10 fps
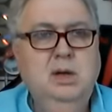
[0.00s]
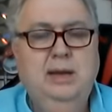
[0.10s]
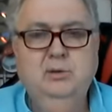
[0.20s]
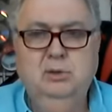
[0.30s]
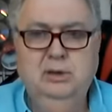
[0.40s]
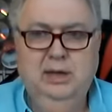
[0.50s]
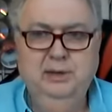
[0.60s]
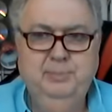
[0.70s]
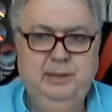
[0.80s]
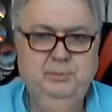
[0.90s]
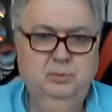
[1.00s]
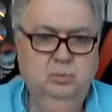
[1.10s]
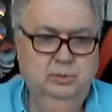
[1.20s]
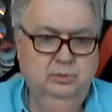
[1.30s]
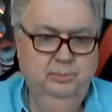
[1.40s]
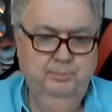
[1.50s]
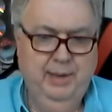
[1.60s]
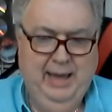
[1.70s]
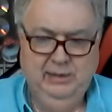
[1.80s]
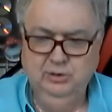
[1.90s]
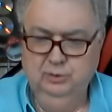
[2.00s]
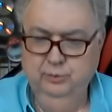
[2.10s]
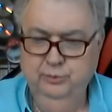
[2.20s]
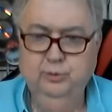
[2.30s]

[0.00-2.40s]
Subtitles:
I know a lot of people will bash on